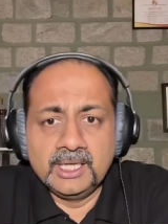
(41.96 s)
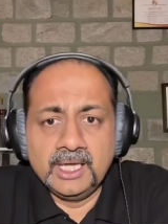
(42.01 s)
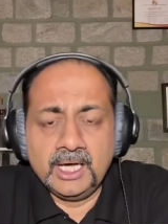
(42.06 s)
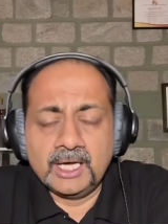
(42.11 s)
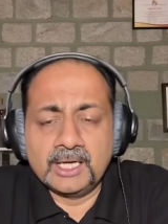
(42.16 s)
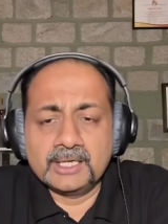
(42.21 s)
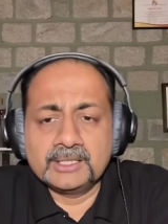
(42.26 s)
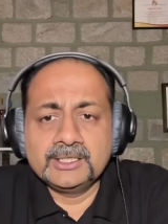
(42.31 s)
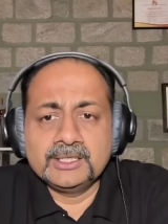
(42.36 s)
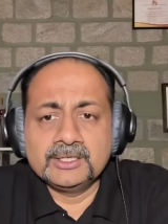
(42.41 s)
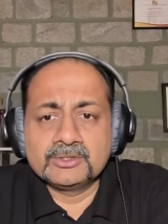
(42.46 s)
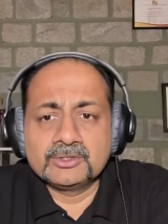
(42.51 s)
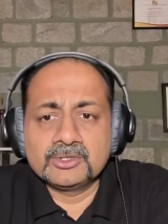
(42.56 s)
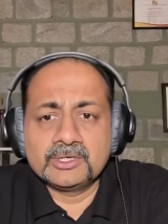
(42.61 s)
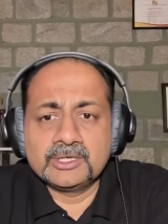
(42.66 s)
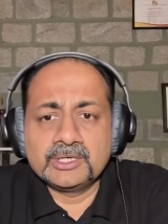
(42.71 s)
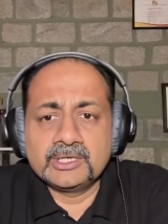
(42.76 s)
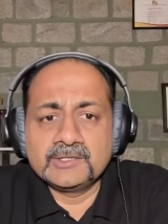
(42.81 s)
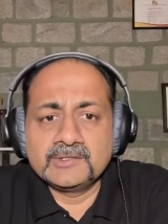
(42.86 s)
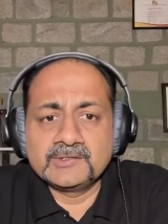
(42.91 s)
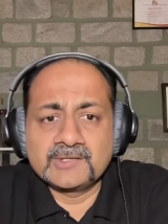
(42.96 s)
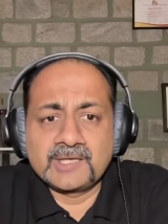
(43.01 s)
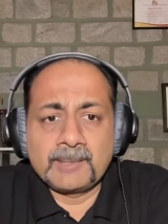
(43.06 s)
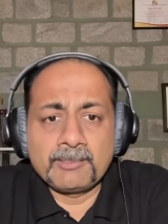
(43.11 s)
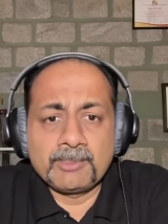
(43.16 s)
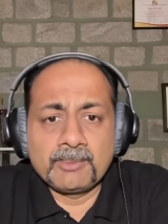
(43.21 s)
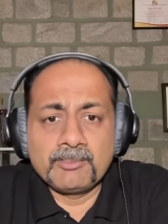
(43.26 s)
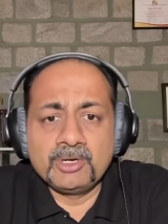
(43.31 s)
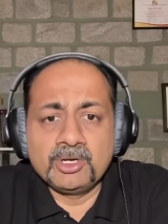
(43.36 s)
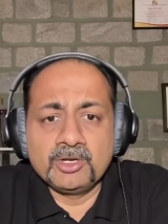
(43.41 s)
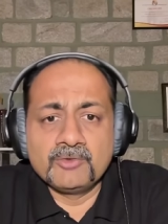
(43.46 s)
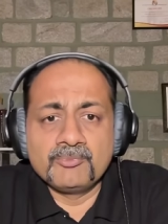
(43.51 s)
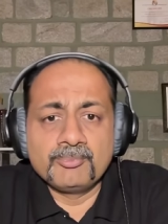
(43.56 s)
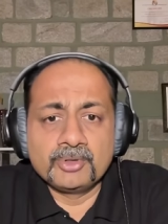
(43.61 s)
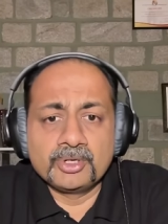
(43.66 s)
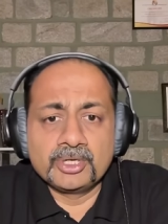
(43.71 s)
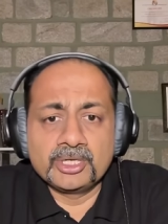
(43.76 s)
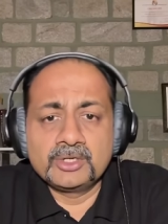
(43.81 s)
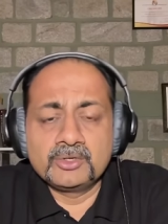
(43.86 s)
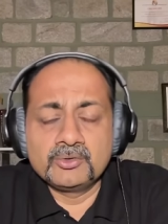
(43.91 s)
Are the authorities capable of
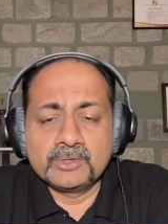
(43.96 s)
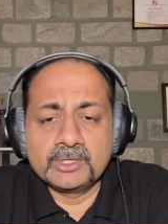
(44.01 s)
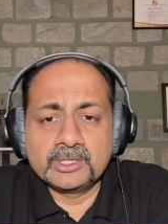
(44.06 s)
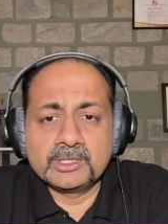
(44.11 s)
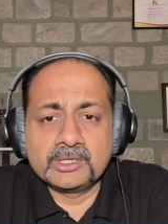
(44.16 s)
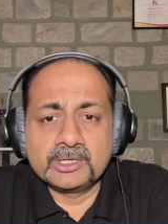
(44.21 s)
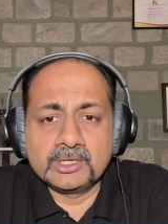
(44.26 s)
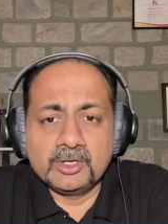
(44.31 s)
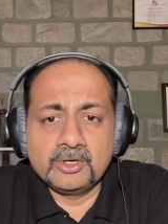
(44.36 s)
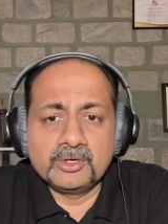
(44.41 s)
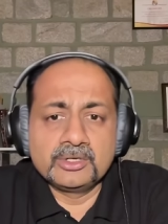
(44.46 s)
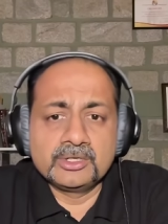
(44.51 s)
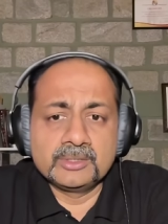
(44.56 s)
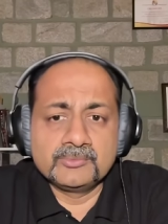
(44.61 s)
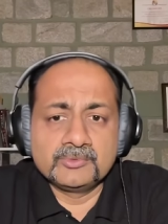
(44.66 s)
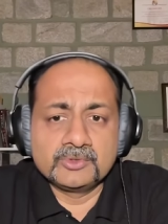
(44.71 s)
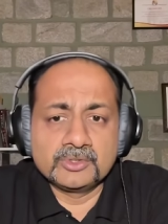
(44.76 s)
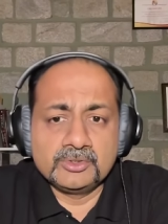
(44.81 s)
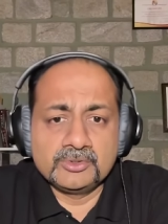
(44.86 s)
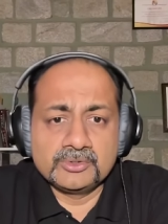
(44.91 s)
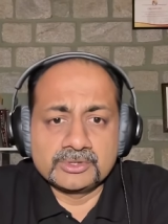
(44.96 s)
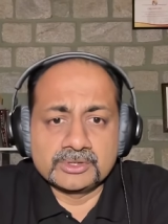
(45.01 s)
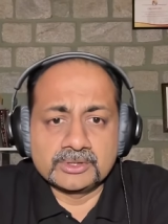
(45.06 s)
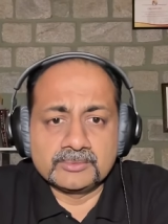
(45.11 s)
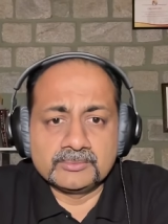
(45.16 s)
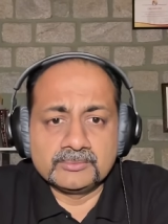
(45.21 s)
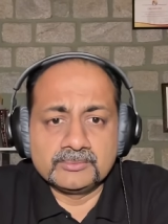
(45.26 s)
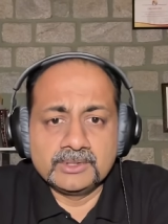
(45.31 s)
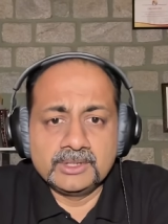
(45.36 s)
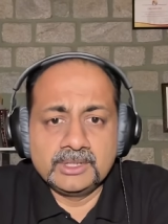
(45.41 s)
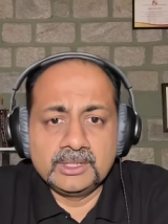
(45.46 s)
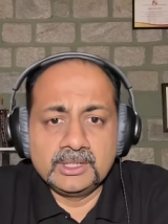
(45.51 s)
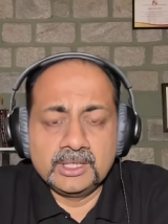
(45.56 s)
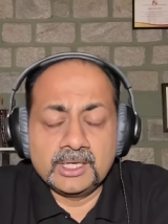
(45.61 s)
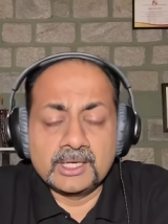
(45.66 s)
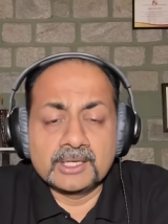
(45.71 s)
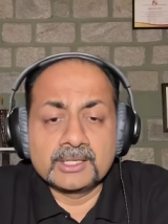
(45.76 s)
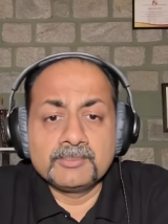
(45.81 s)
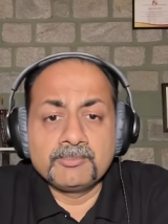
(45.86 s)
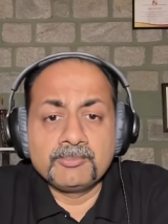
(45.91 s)
putting together a long-term solution?
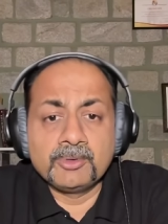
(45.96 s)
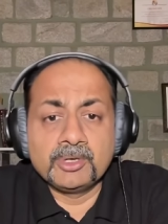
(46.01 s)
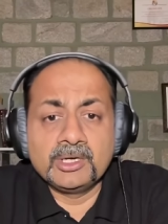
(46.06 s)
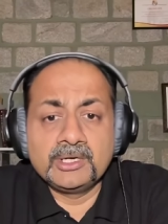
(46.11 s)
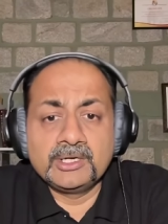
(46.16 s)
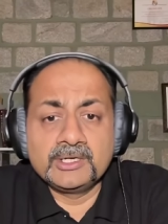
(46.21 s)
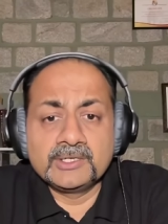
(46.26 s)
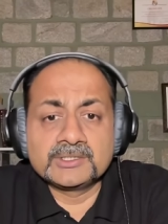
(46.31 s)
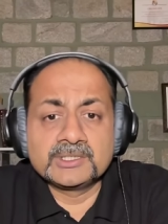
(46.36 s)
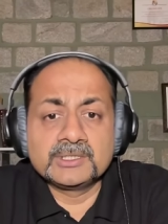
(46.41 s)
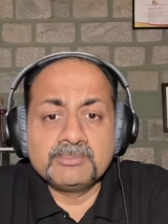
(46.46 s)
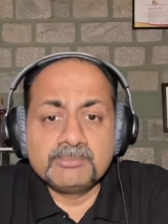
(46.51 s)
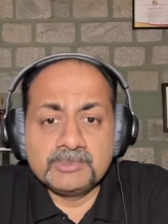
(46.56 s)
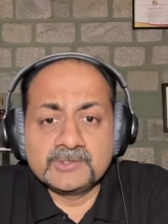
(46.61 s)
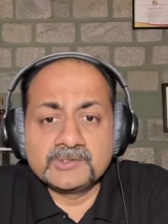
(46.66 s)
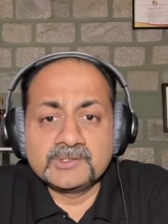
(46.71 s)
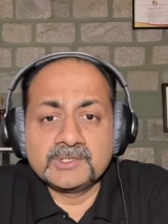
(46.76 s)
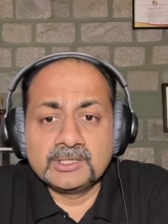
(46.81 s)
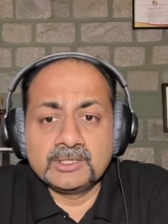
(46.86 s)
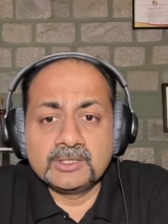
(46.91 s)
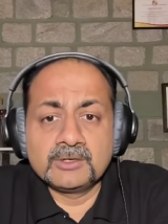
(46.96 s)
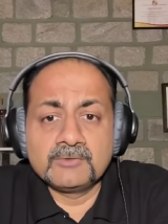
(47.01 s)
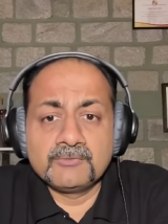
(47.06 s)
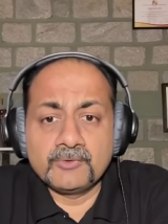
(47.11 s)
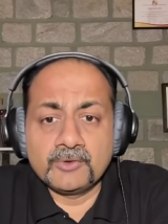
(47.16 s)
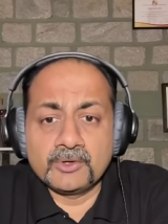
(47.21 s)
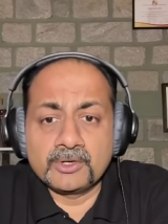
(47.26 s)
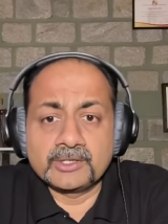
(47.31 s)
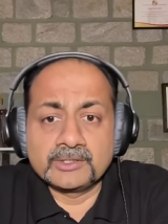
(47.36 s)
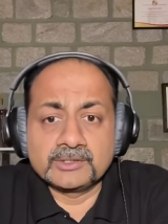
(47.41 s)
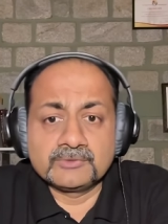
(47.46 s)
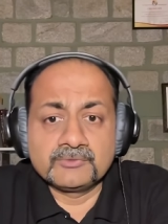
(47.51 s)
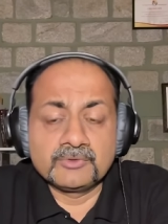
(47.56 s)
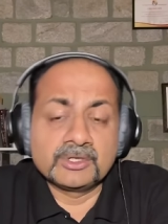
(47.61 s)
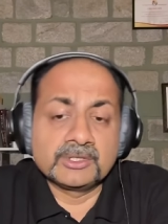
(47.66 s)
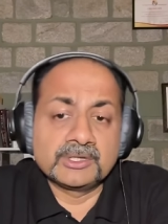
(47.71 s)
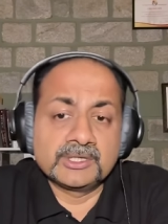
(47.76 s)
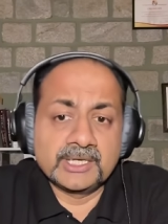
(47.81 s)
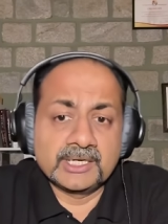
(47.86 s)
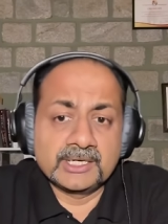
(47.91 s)
Are the politicians missing your forest
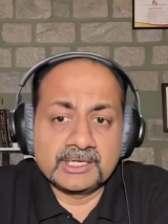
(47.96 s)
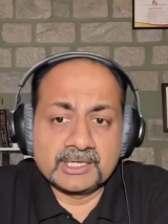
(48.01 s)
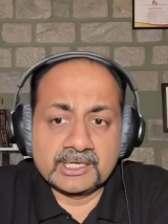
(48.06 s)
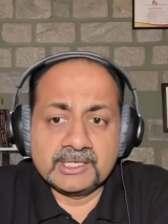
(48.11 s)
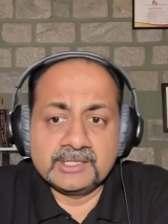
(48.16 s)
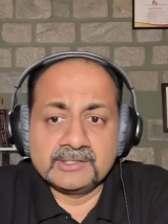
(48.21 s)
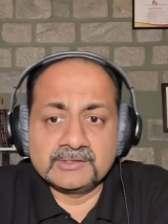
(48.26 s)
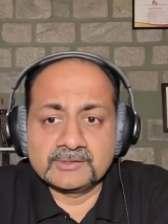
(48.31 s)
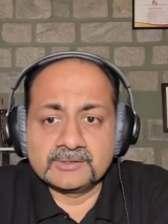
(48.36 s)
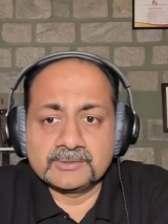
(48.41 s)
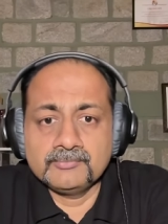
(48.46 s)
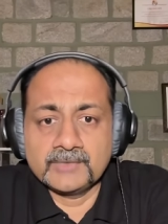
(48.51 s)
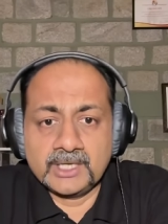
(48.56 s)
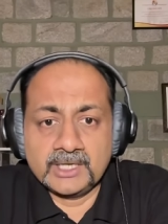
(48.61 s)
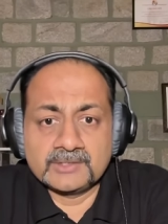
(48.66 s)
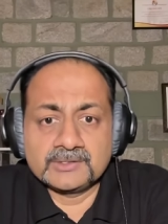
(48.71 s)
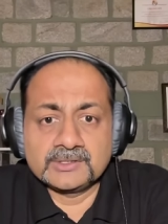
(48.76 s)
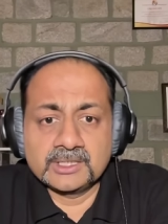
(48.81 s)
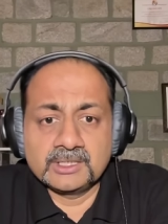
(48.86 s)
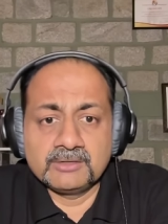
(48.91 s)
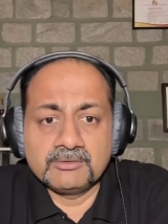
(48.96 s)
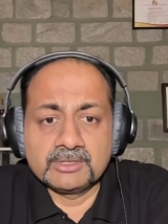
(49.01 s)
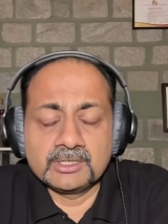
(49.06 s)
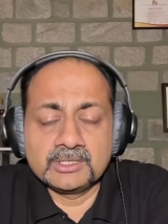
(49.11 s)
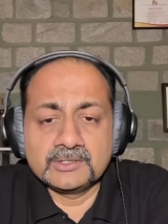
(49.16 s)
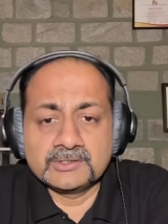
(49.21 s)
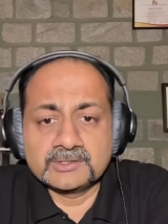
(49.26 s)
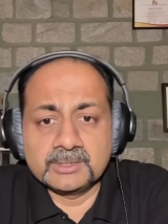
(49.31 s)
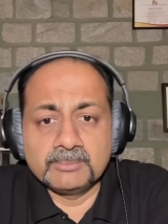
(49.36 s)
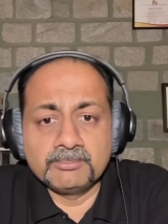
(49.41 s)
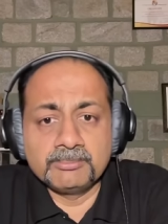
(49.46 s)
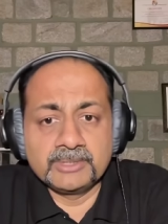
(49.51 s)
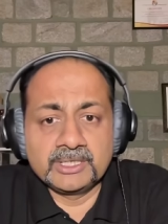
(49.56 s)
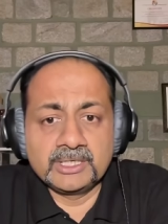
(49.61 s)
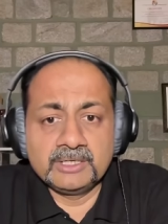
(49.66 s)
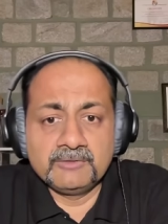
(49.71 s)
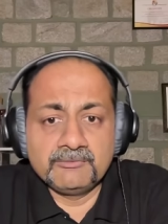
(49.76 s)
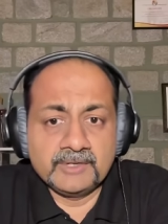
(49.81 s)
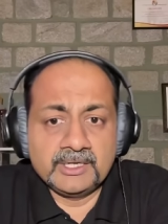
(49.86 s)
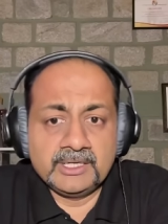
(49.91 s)
for their trees? Has the governance
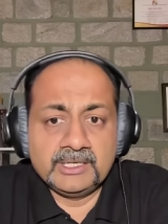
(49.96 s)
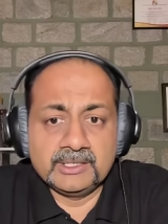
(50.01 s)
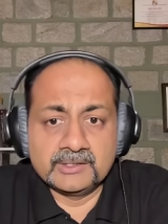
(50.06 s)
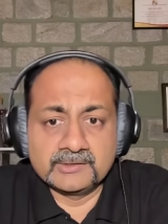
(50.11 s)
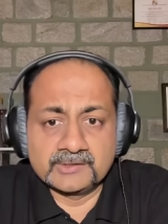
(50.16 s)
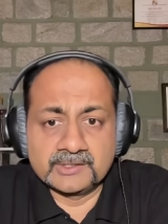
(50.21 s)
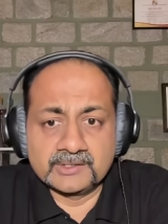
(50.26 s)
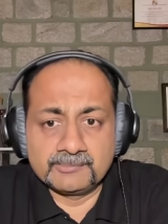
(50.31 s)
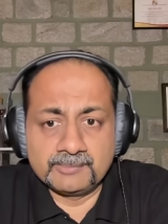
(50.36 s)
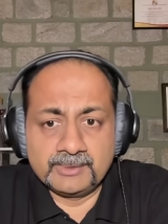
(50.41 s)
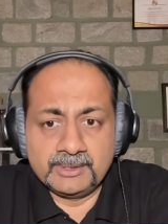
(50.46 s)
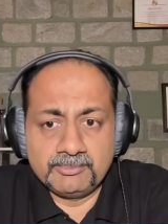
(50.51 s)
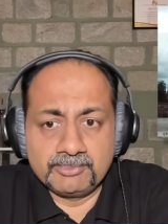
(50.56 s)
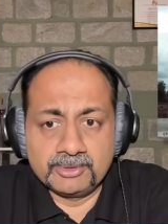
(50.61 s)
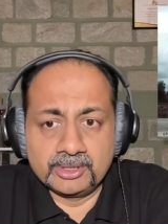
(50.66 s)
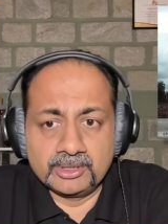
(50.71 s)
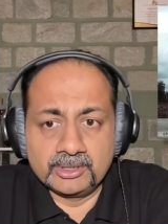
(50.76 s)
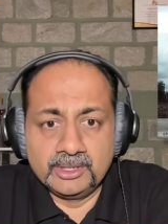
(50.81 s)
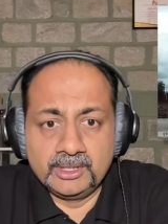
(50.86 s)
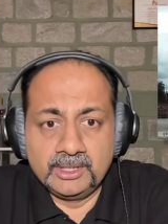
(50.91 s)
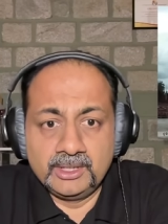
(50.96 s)
completely failed us as people?